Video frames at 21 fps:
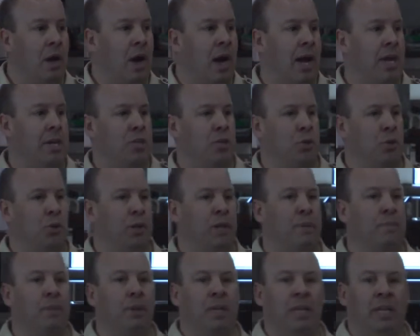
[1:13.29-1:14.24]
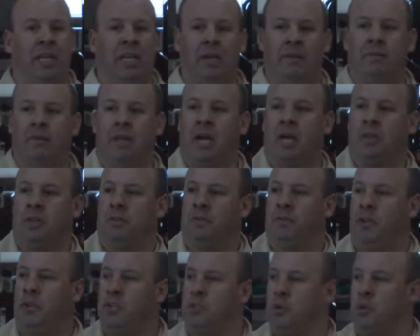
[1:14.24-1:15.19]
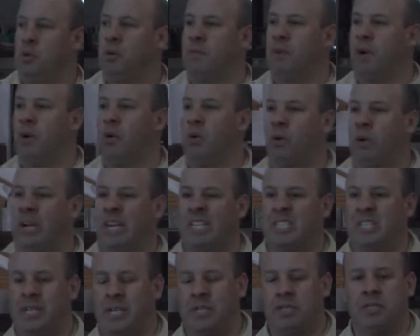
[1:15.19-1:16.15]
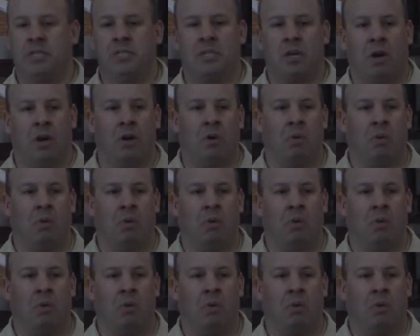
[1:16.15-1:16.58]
I truly believe that the future of our organizations